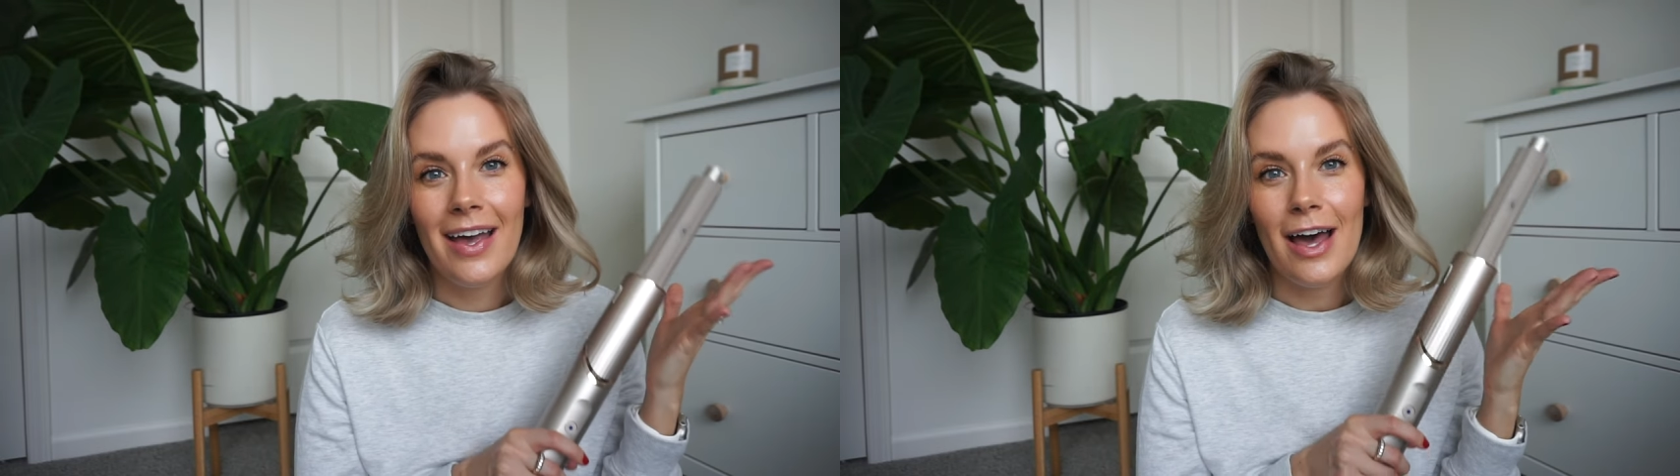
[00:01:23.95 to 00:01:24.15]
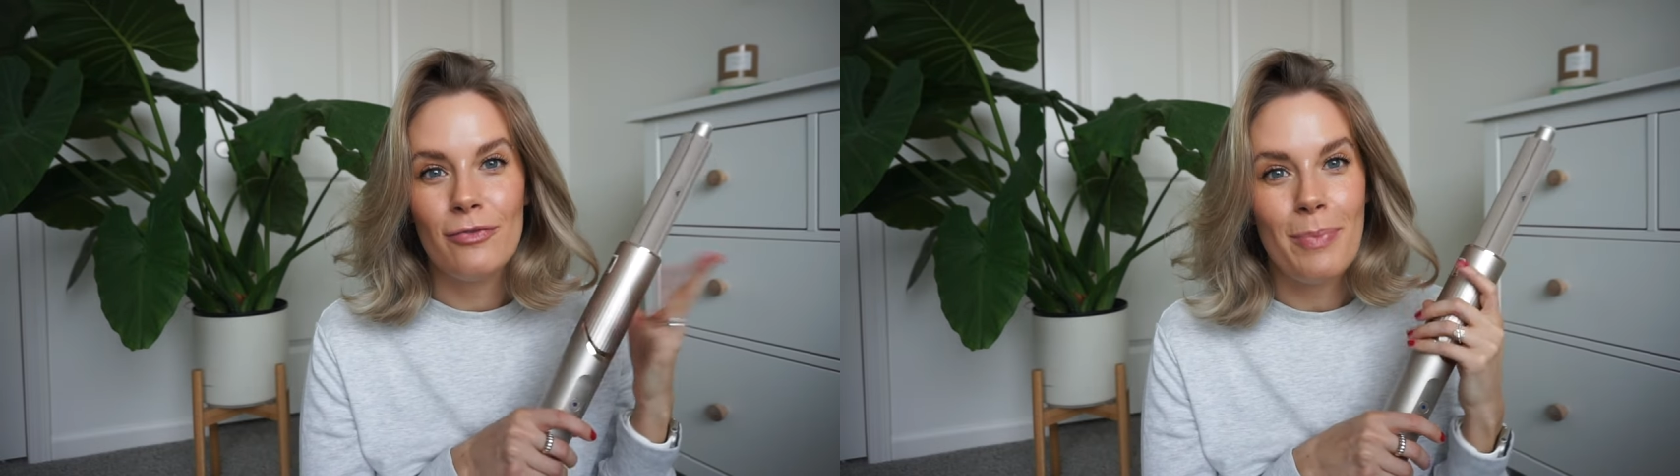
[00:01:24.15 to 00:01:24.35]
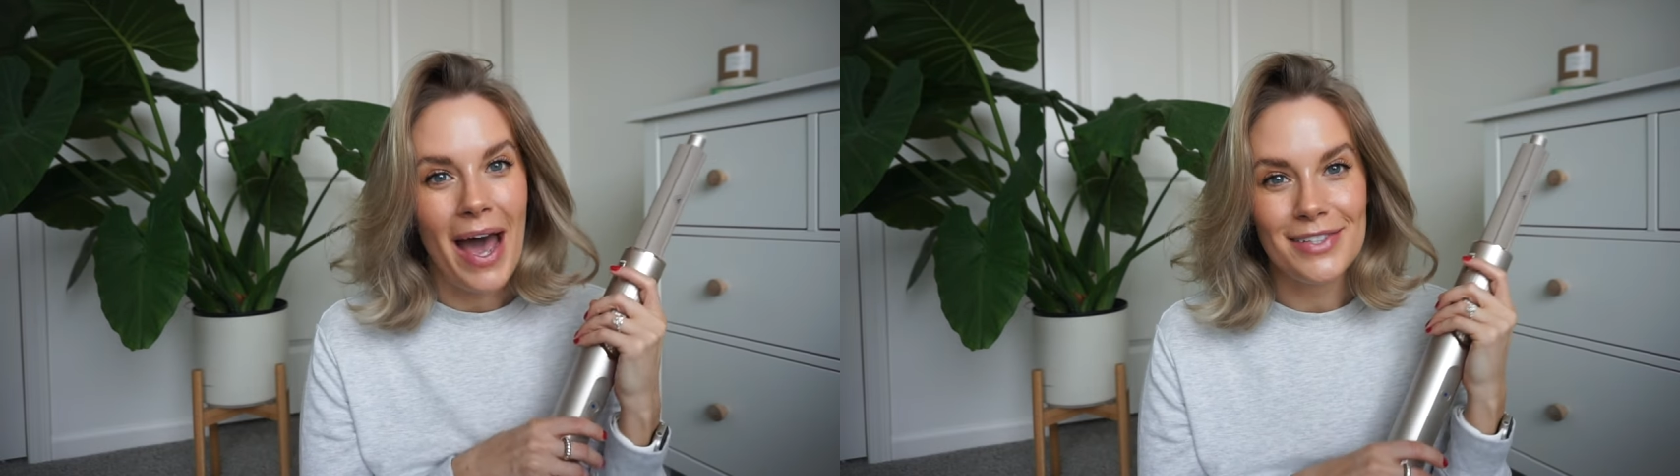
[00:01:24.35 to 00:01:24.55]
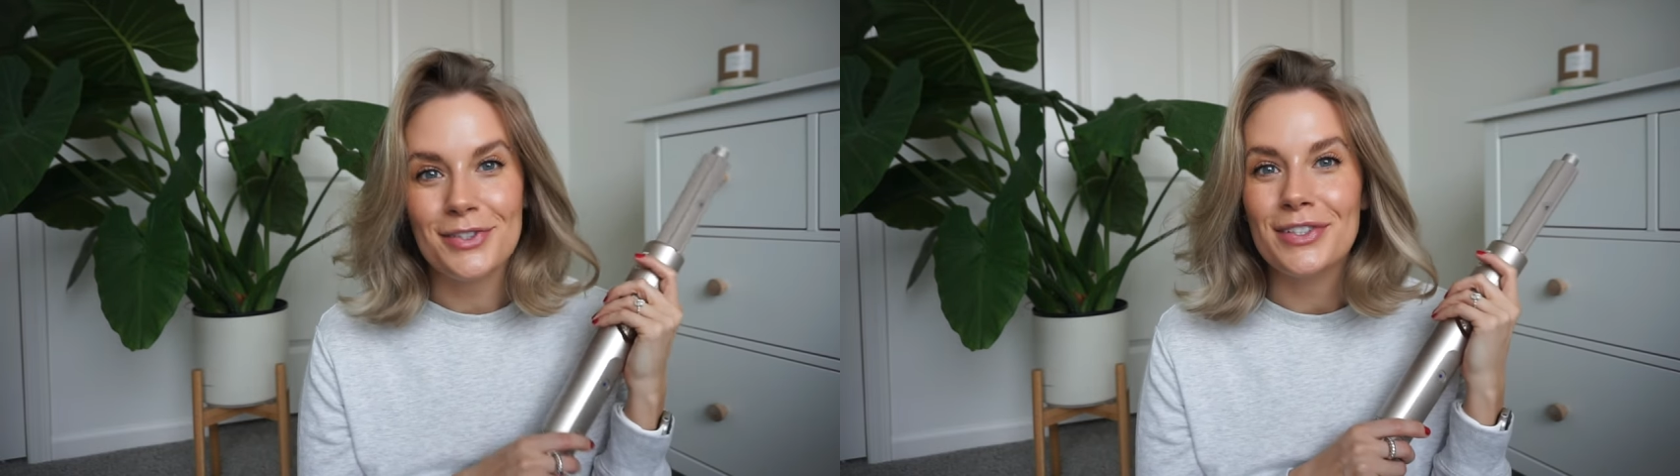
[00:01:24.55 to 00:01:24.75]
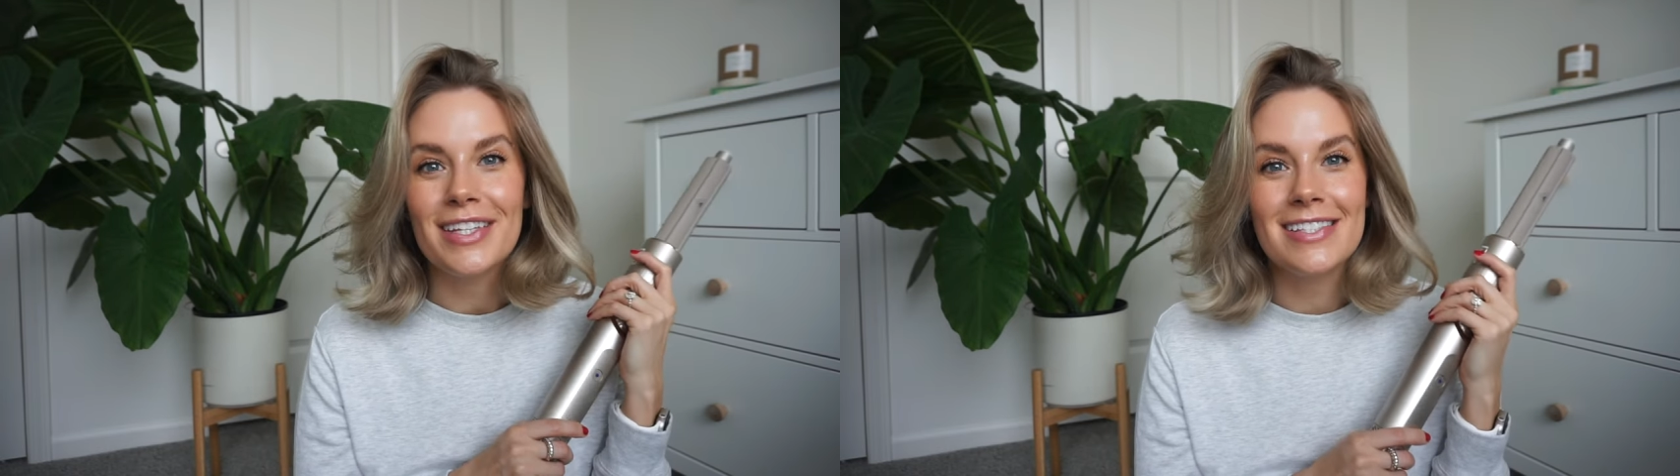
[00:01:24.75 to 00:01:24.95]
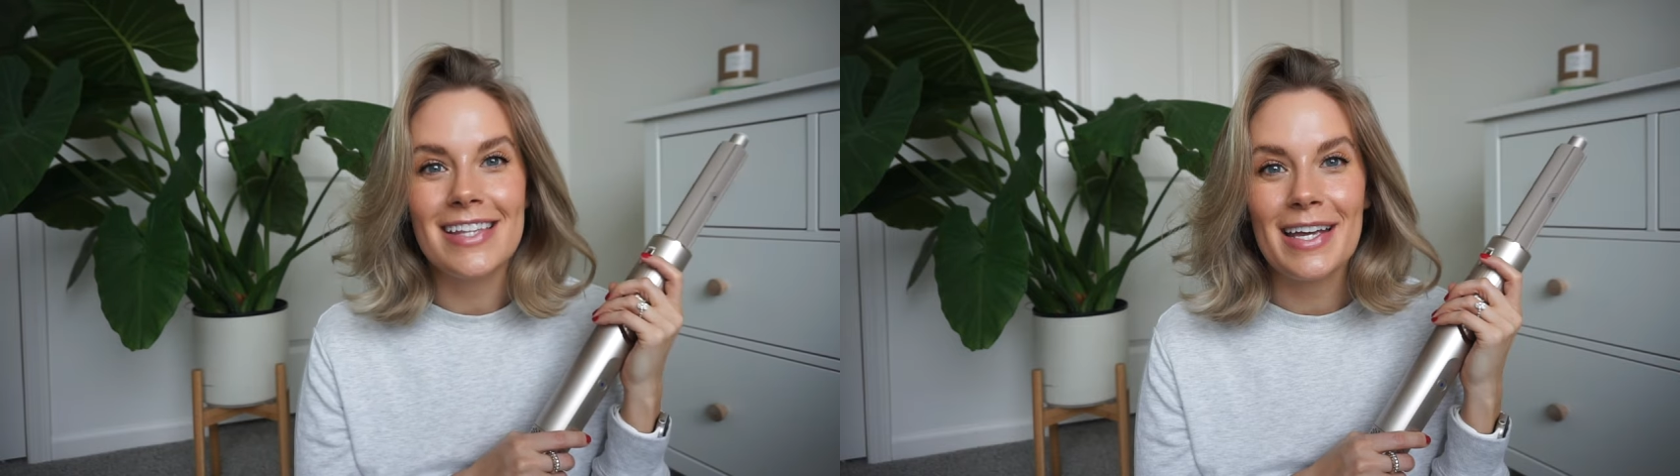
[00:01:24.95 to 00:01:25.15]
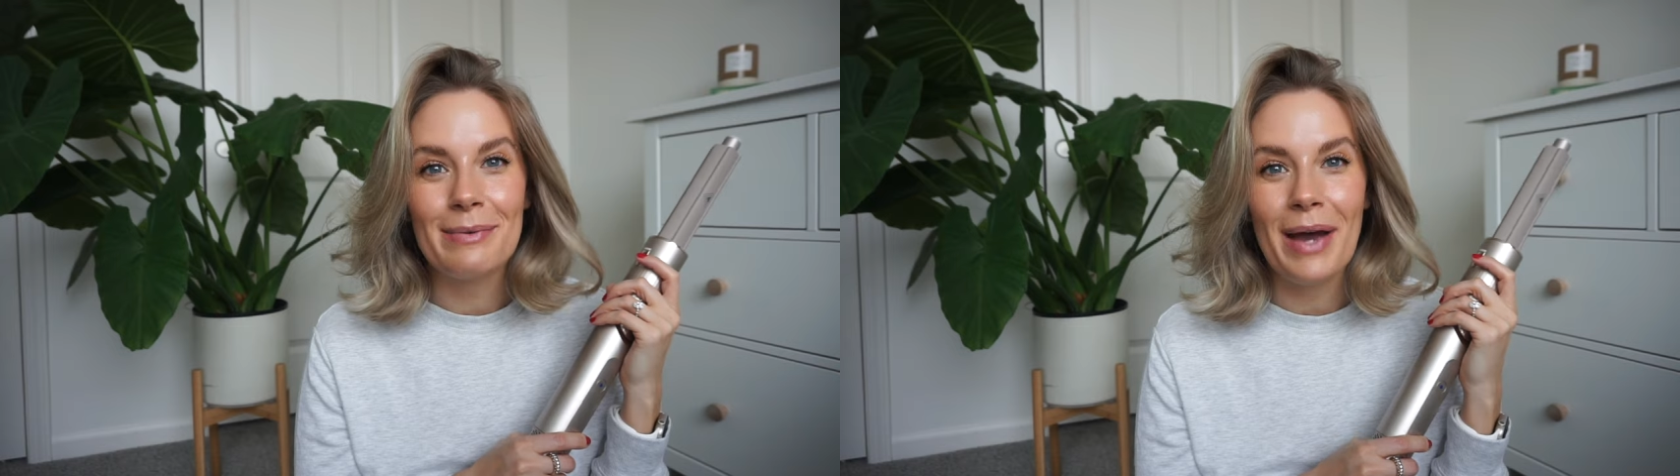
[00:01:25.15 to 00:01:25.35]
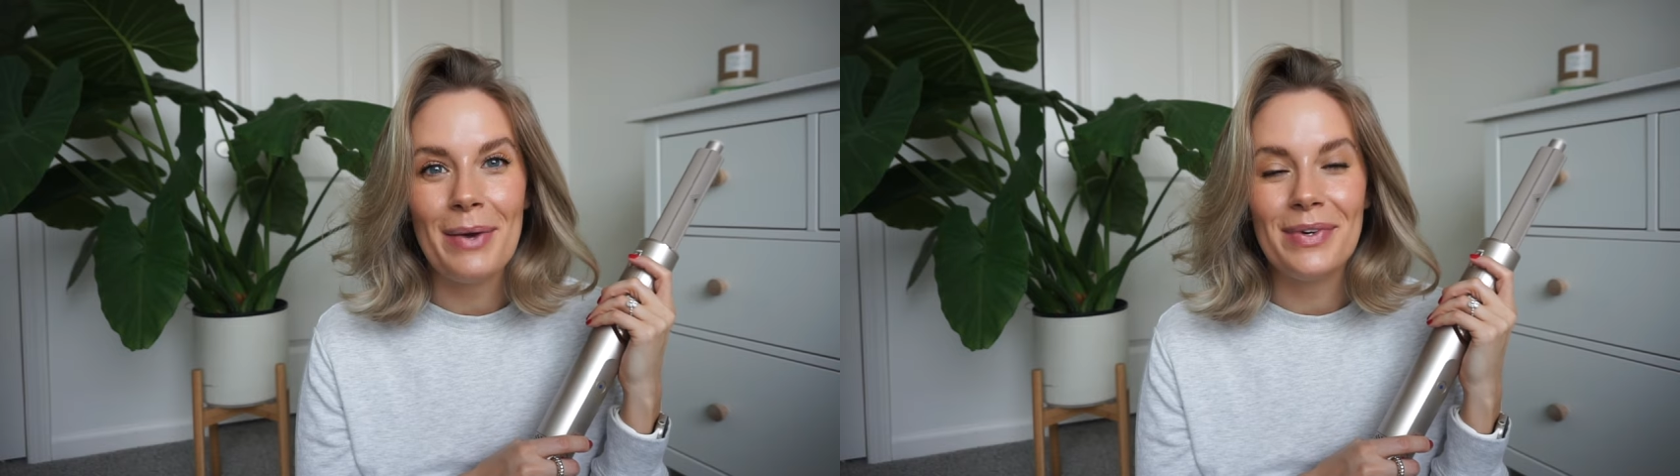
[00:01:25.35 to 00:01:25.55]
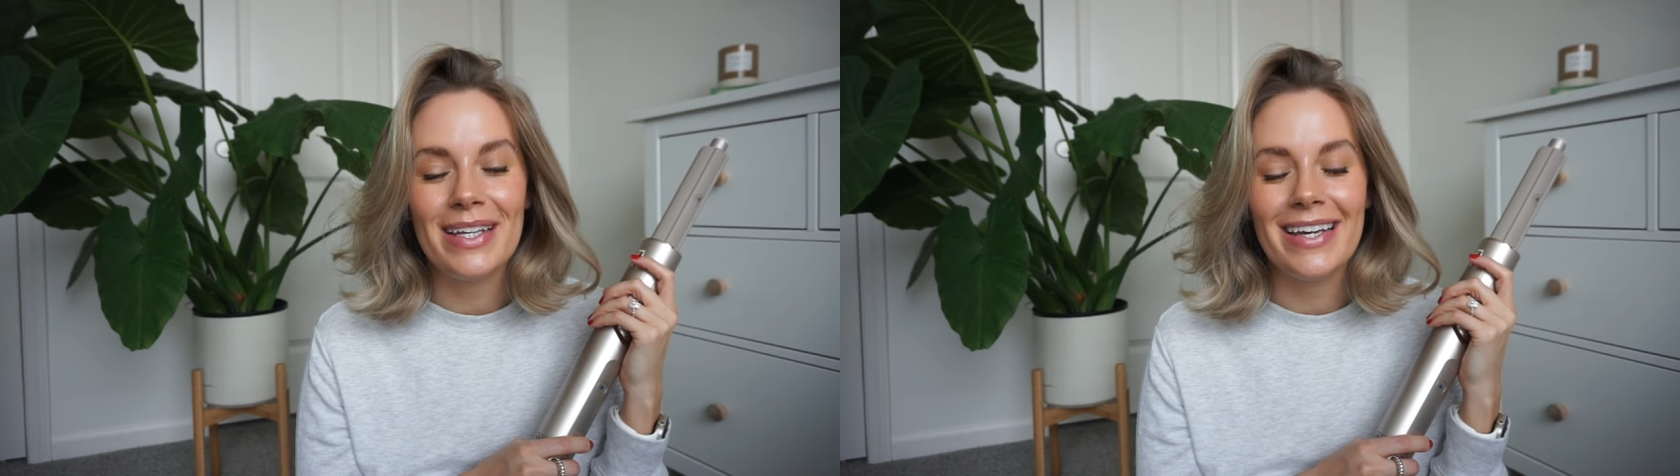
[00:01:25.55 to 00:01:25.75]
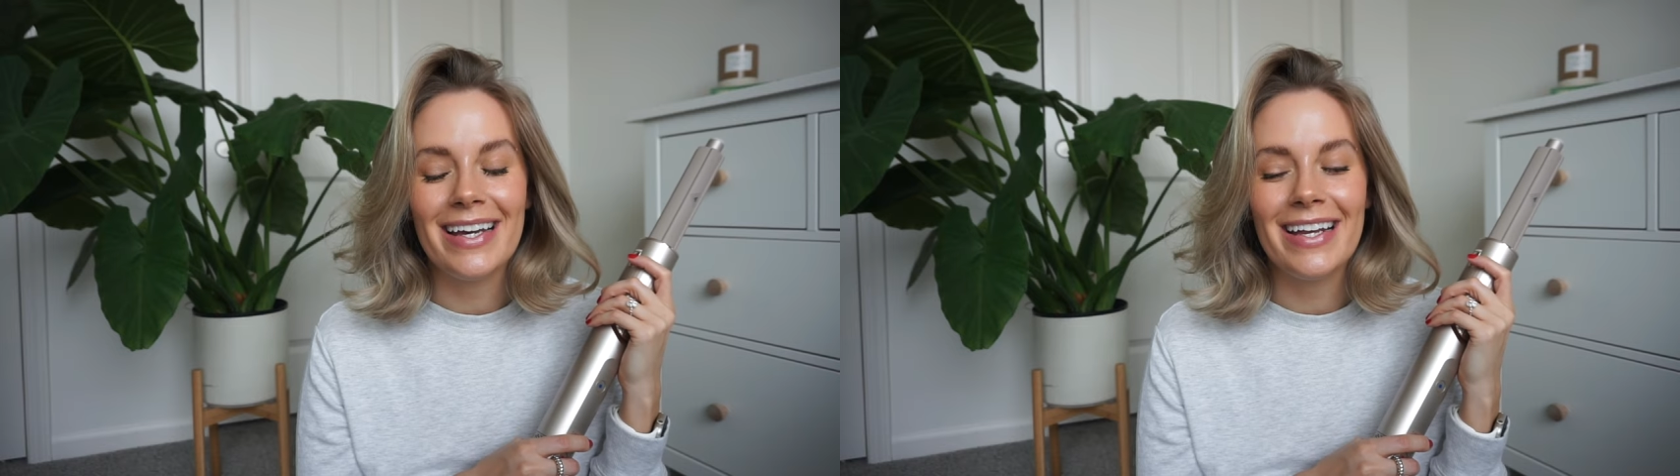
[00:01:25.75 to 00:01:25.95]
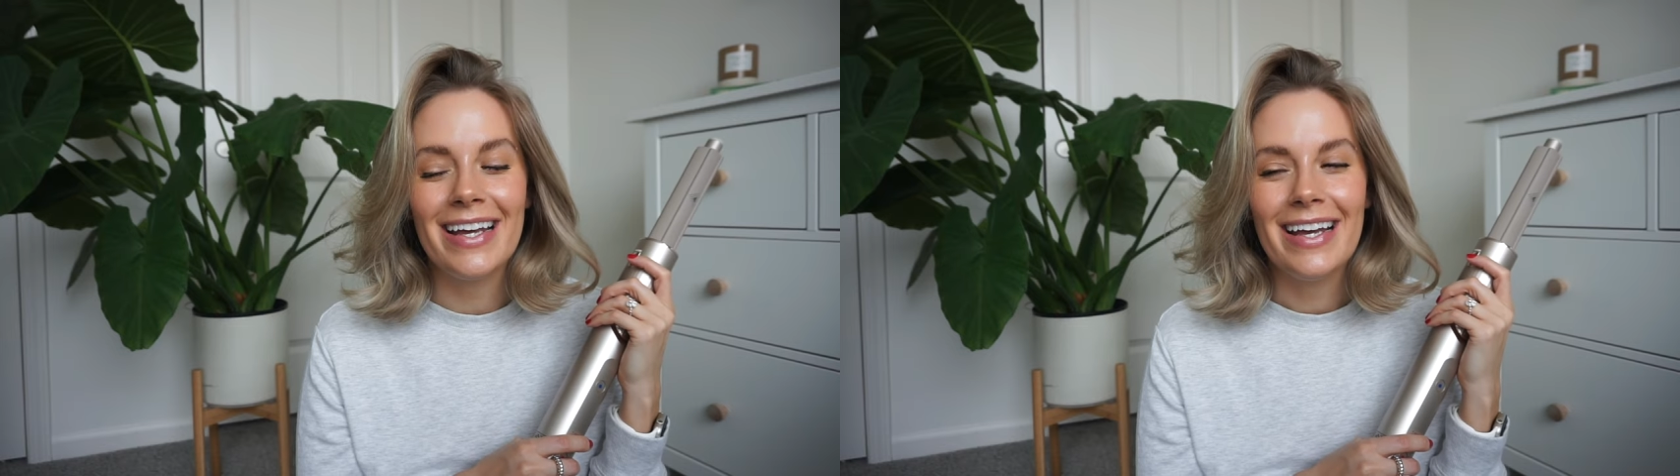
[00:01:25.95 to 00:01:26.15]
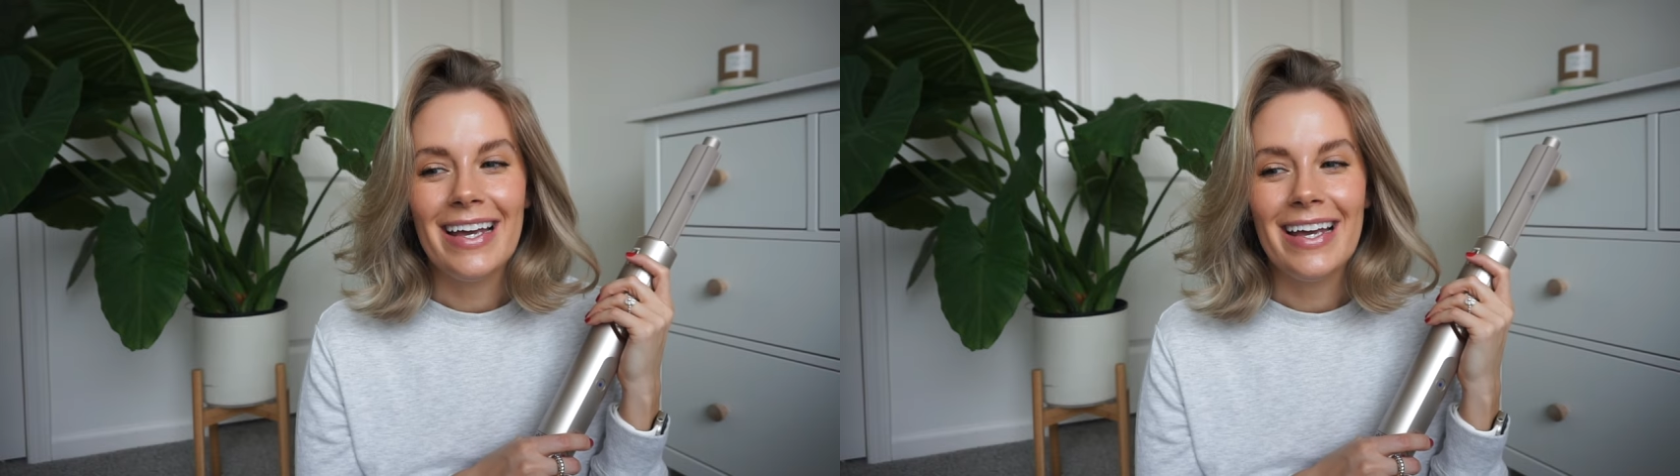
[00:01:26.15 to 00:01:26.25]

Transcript: have mastered this thing in my opinion.